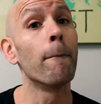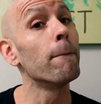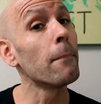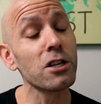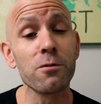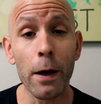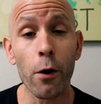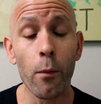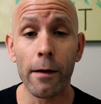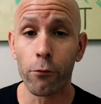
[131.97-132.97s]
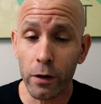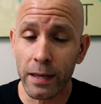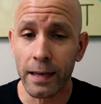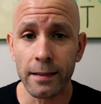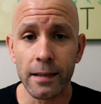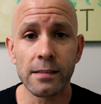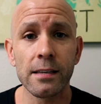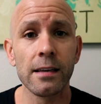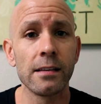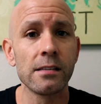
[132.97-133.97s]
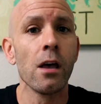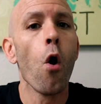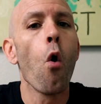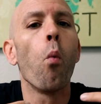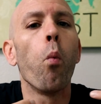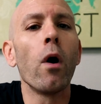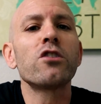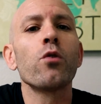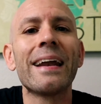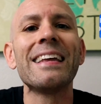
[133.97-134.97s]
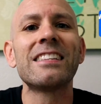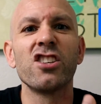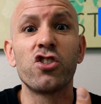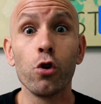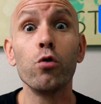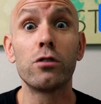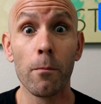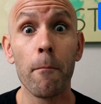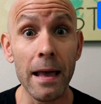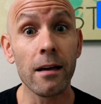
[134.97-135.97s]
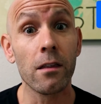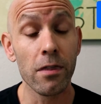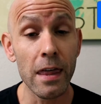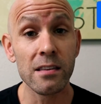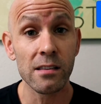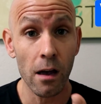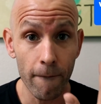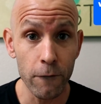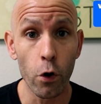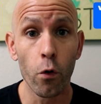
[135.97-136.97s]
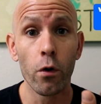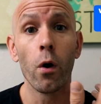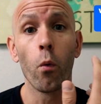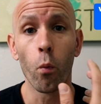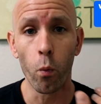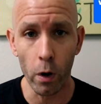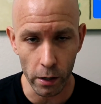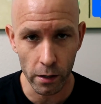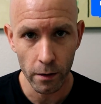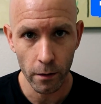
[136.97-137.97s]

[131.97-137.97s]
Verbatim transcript: much better way of looking at this is, what do I need to do to make this phone work?